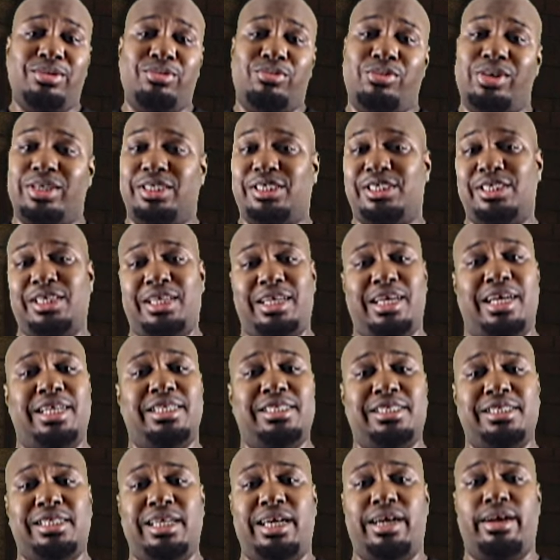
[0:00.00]
When she
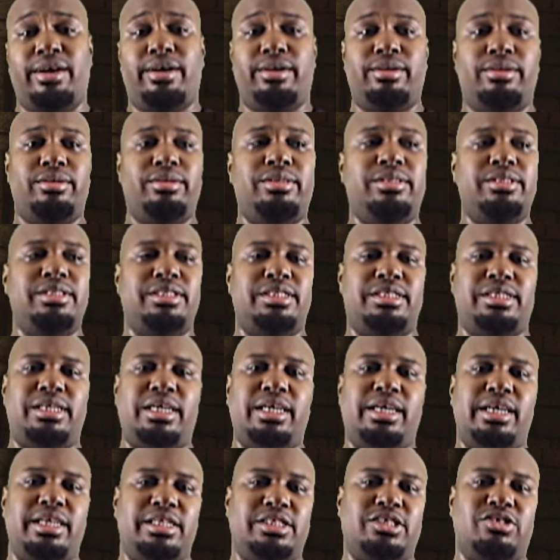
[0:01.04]
gets there,
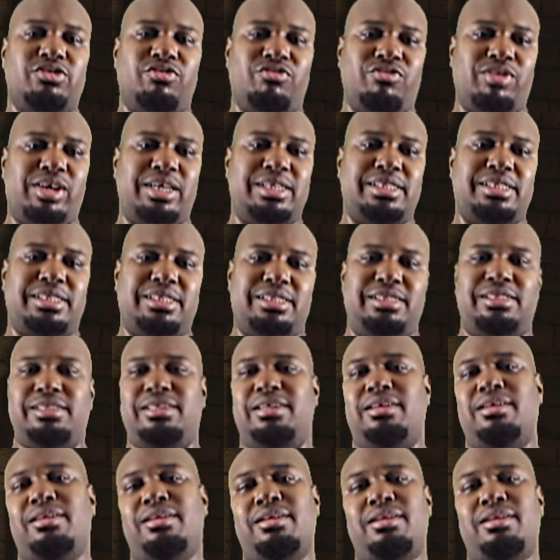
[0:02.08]
she gets arrested.